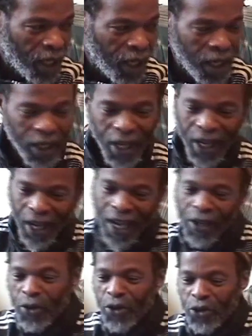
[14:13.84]
And I
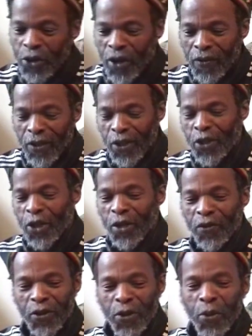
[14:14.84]
couldn't travel the journey
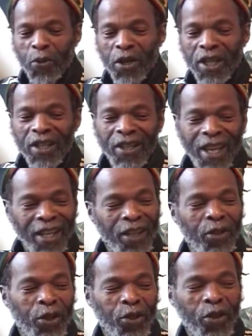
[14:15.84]
for someone else. I can
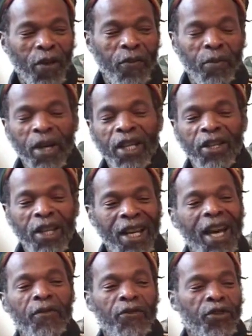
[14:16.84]
only travel my
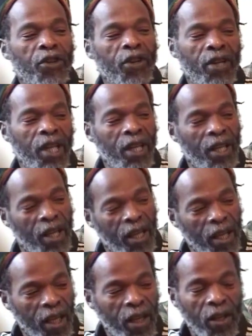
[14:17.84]
life's journey.
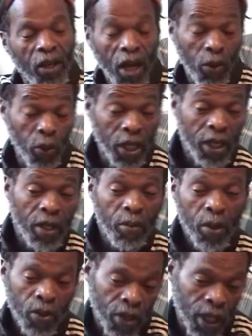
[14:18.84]
You know, and within the
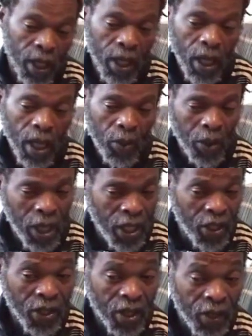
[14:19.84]
music, when I
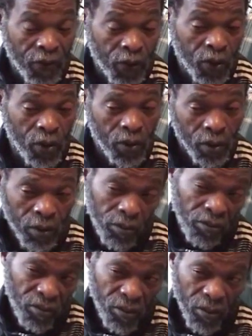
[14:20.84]
just left school,
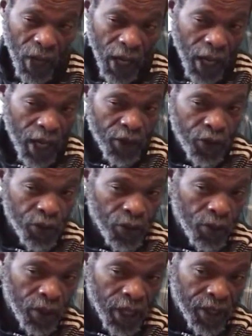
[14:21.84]
high
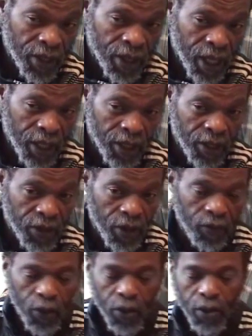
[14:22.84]
school, that's in
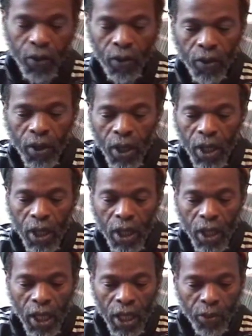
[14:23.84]
1972,
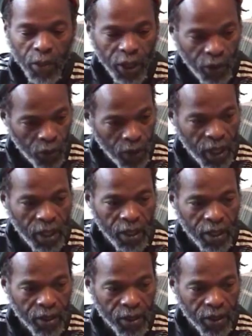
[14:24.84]
I met the
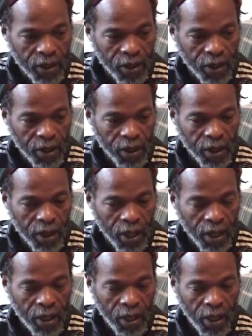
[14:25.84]
Wailers,
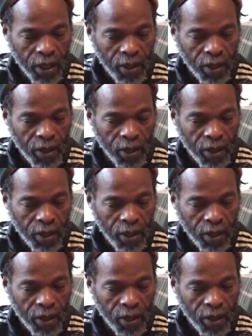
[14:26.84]
and